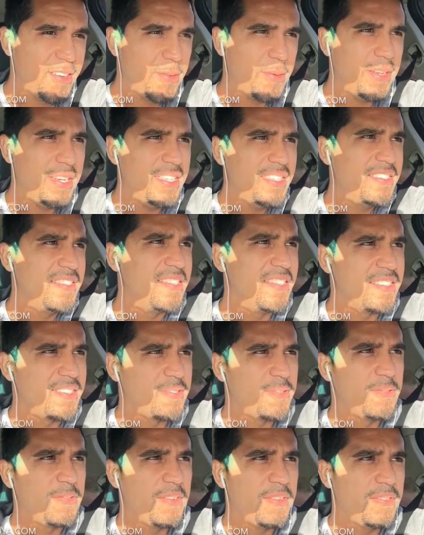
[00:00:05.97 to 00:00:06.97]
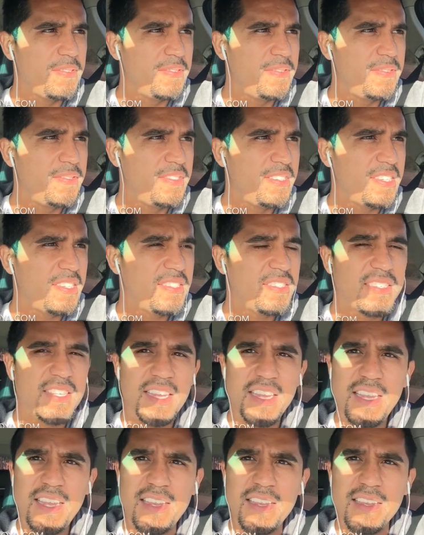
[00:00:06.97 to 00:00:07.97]
what is this?
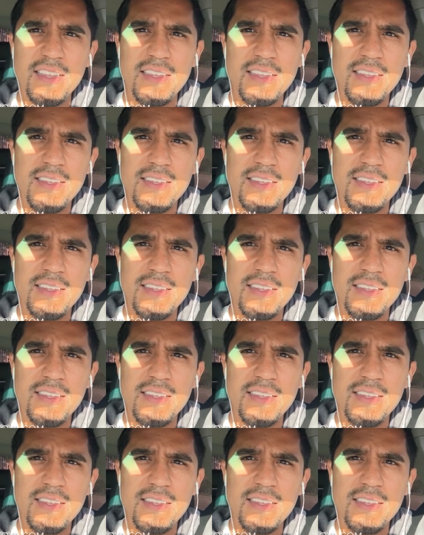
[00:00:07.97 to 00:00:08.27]
16.